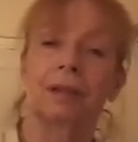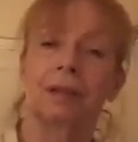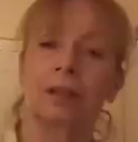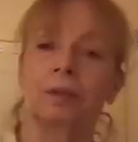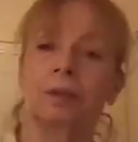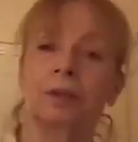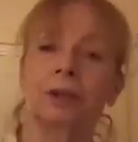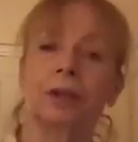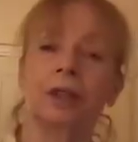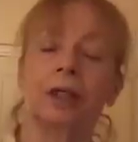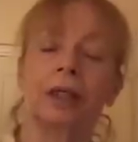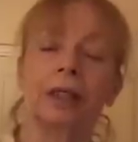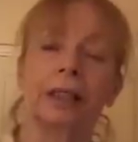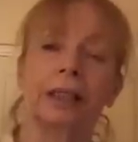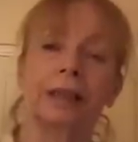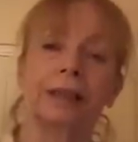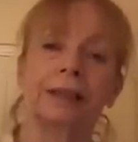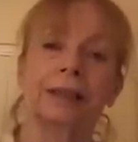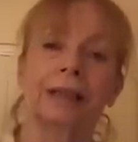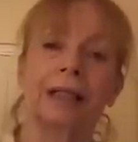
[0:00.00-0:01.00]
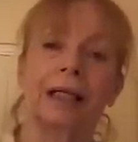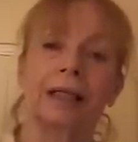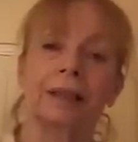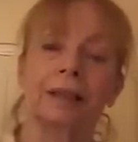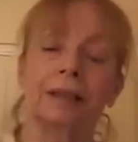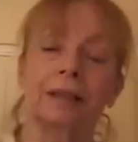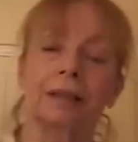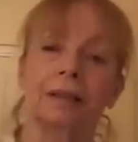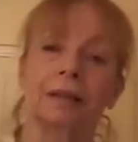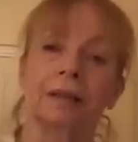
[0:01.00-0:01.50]
who are trying to get
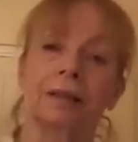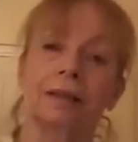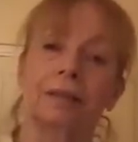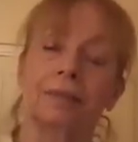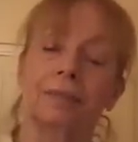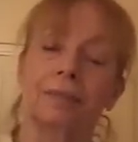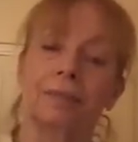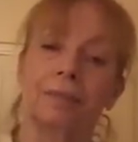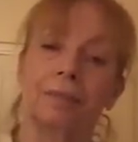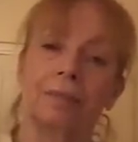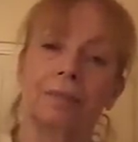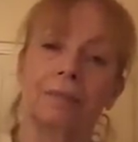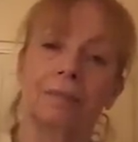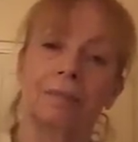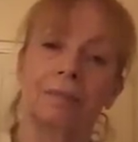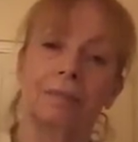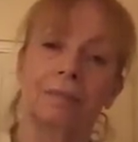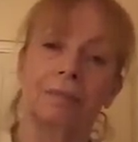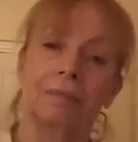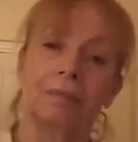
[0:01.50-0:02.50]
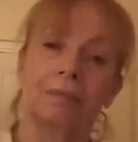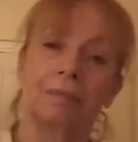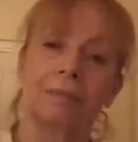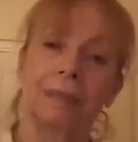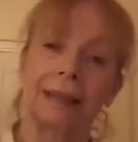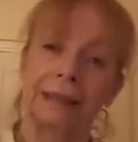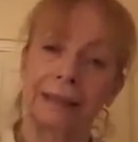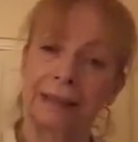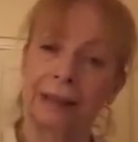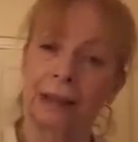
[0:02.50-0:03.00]
the
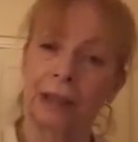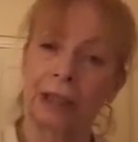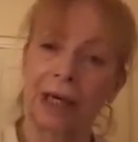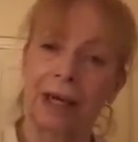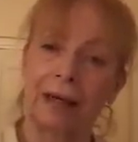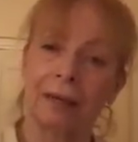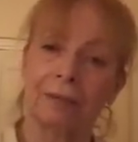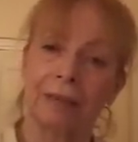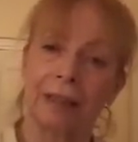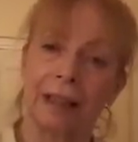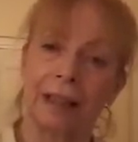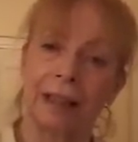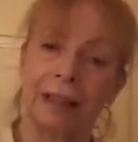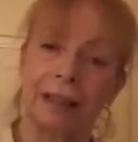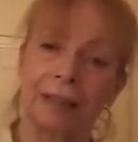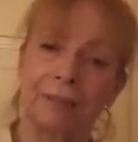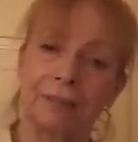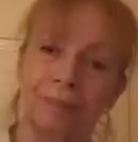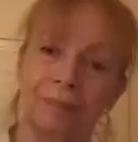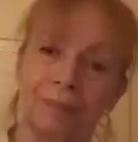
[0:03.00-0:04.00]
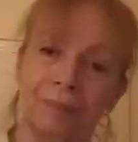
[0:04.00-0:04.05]
message out there.